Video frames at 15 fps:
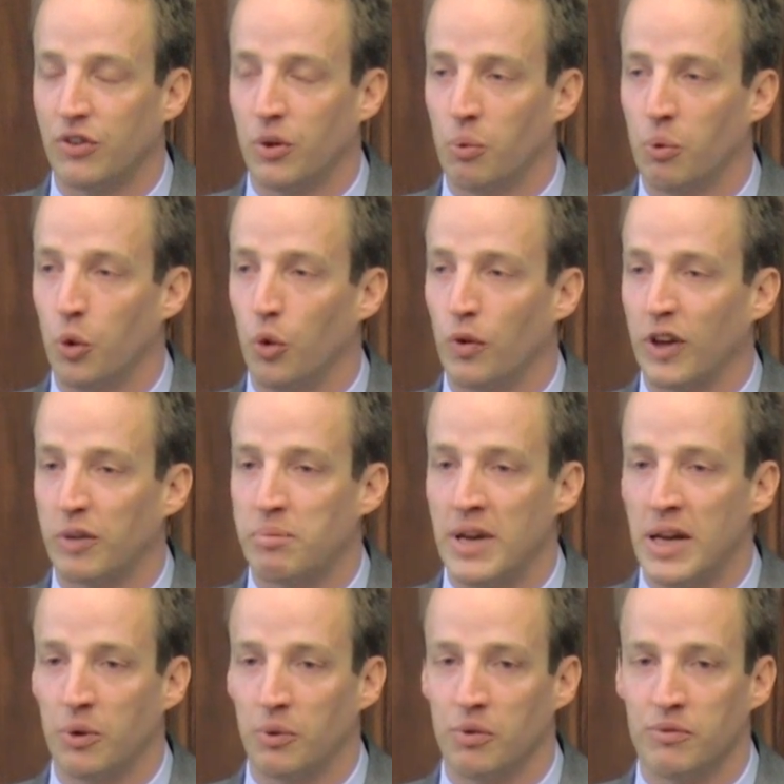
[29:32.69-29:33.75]
is the rule that's
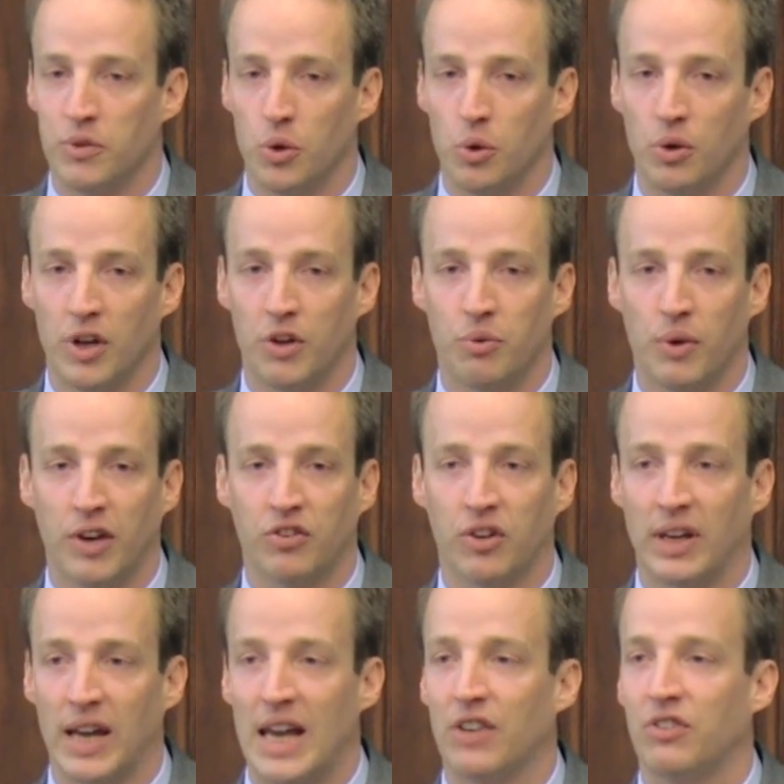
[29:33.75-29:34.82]
being reviewed
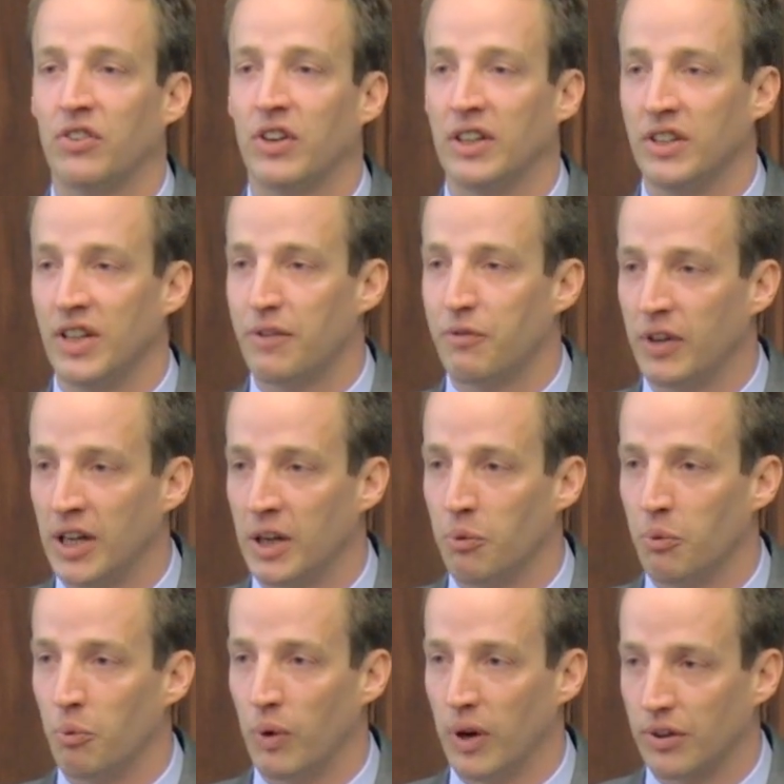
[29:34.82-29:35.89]
addressing a significant
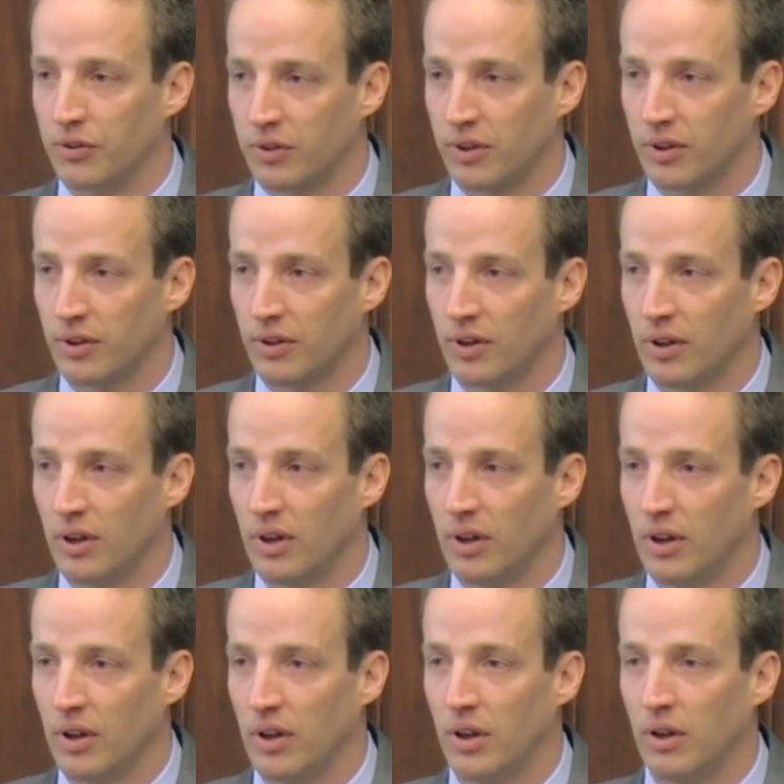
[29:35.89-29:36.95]
risk?
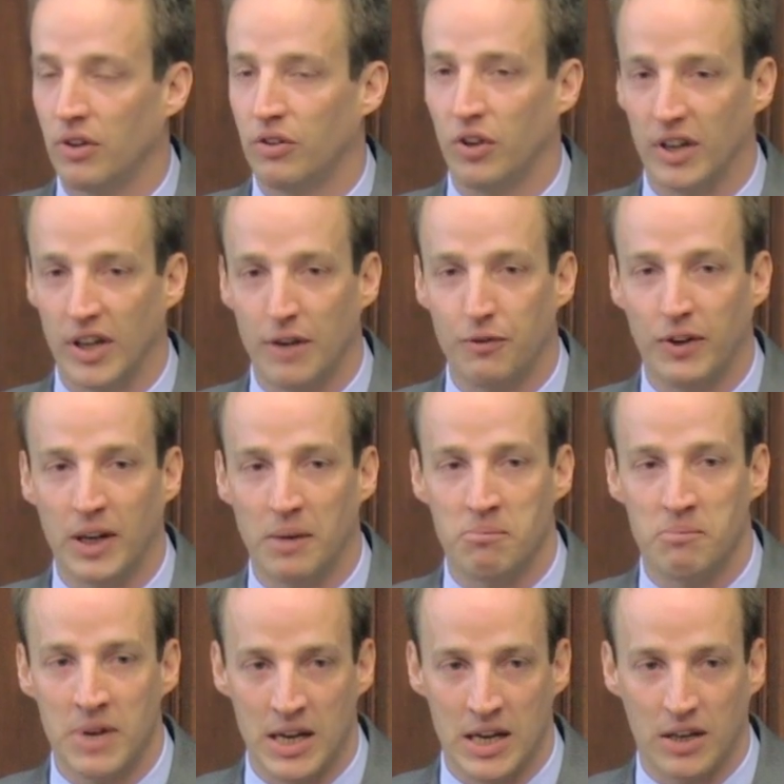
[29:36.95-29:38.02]

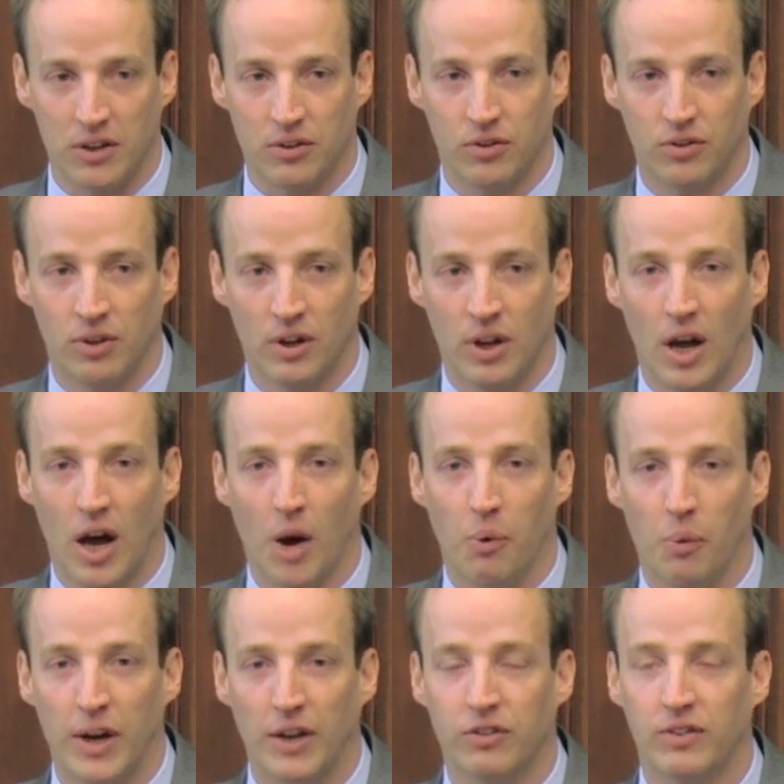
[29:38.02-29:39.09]
Significant means a
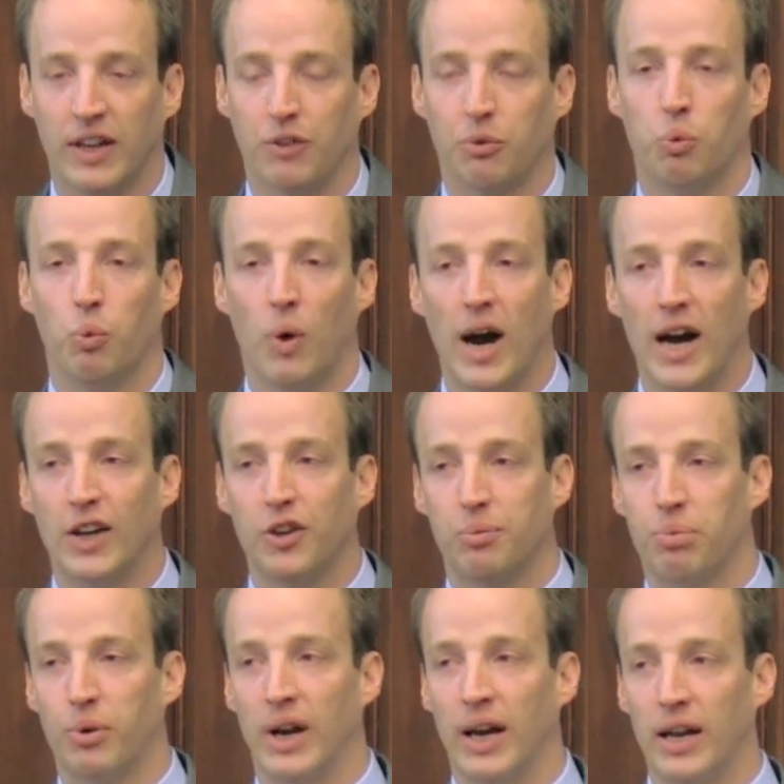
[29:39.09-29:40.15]
risk that's
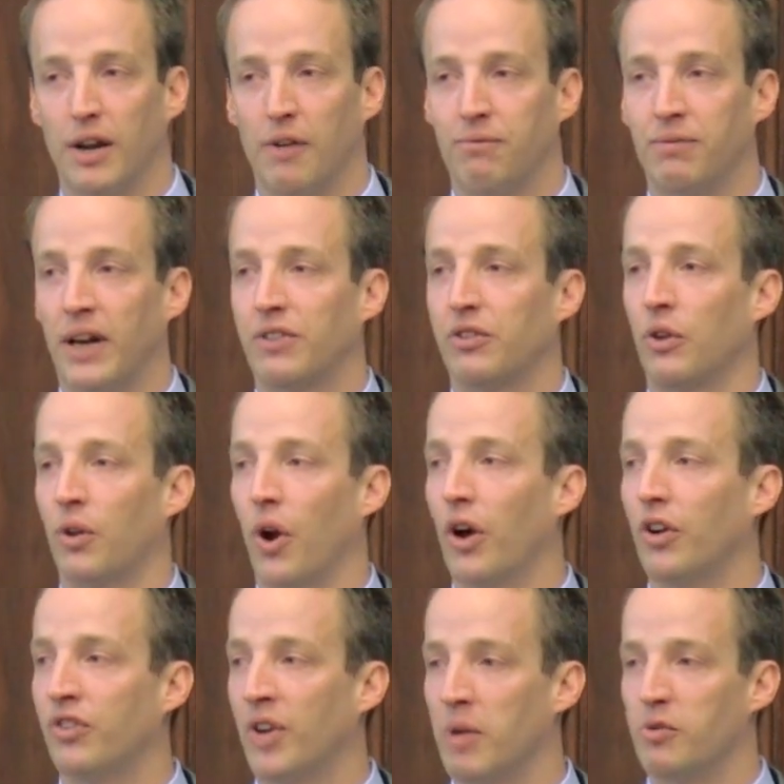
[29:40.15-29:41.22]
widespread, affects a
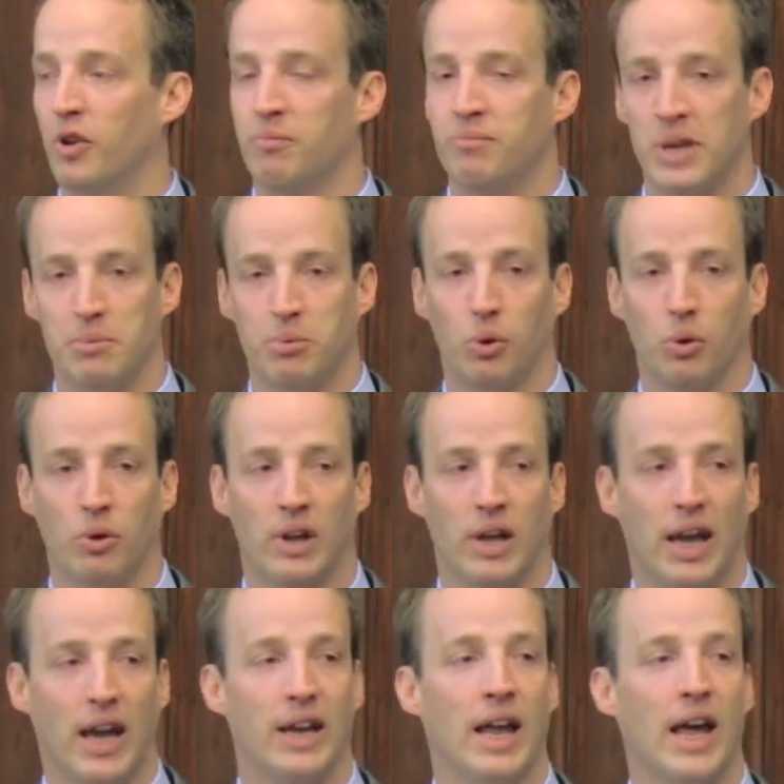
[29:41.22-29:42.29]
large number of people,
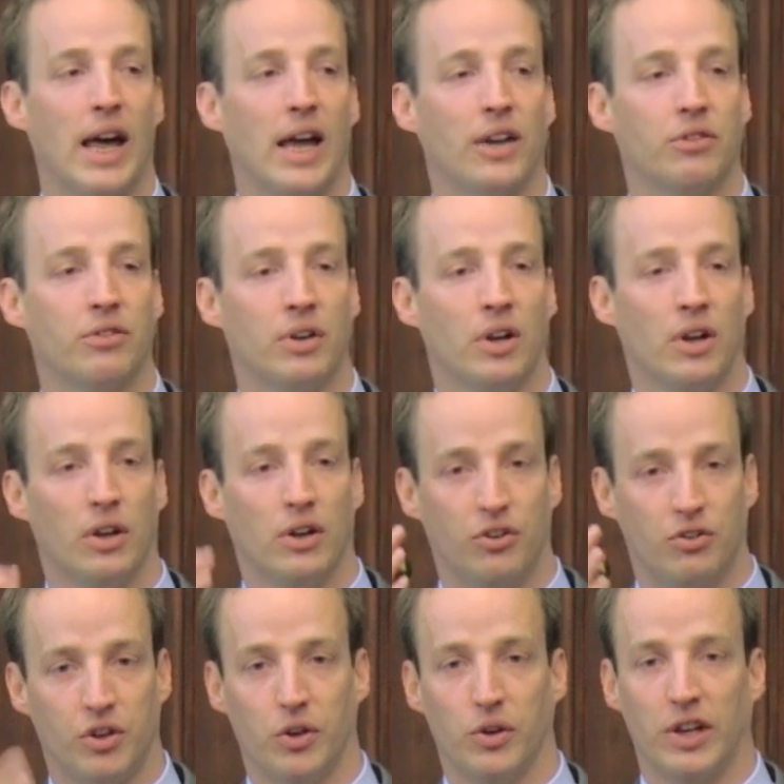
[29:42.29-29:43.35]
and has
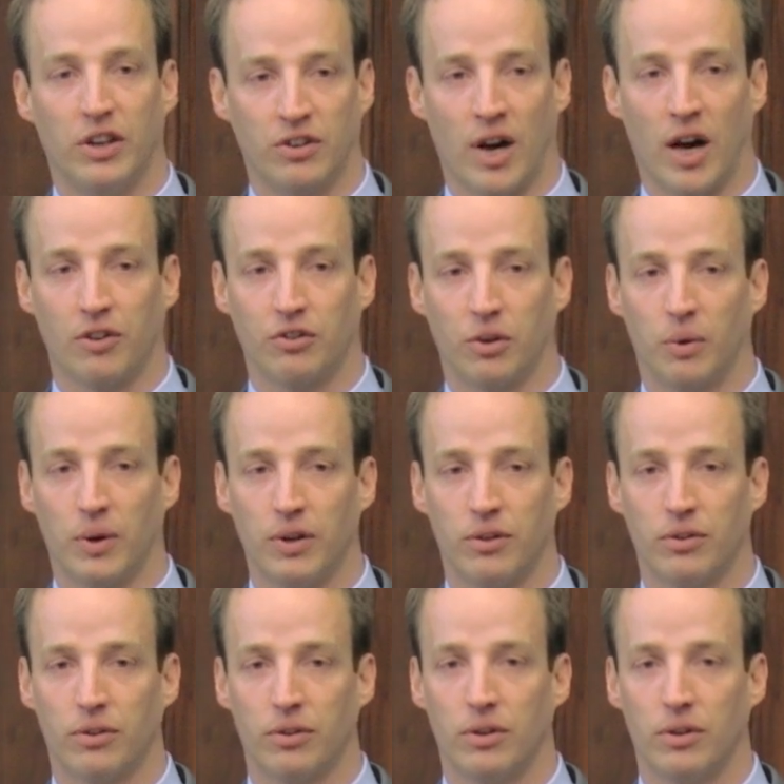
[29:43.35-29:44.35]
serious consequence.